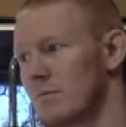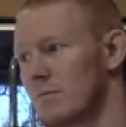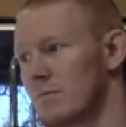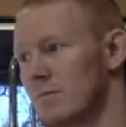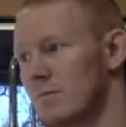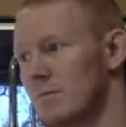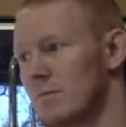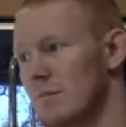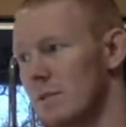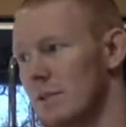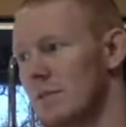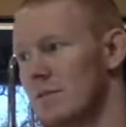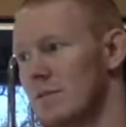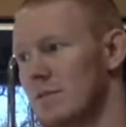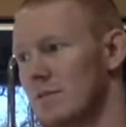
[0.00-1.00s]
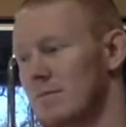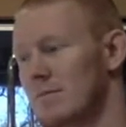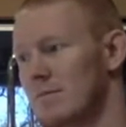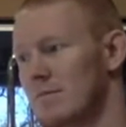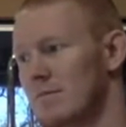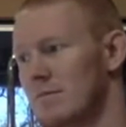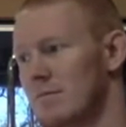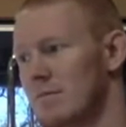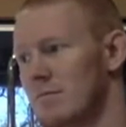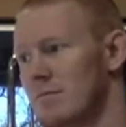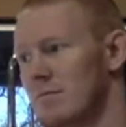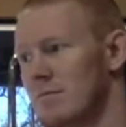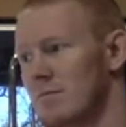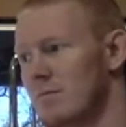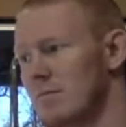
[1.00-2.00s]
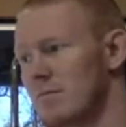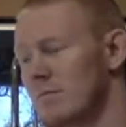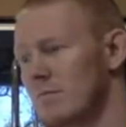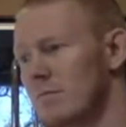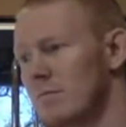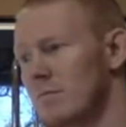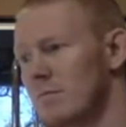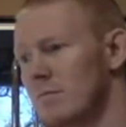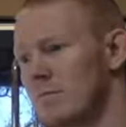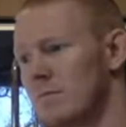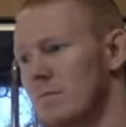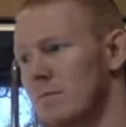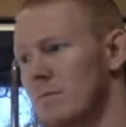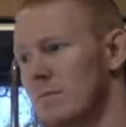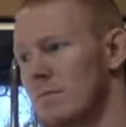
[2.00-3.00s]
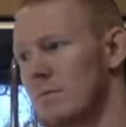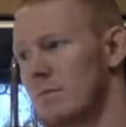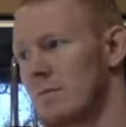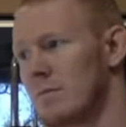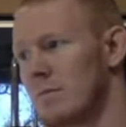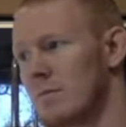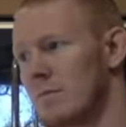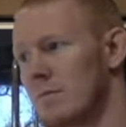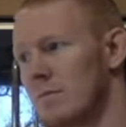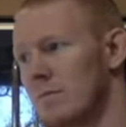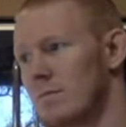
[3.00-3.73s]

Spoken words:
(silent)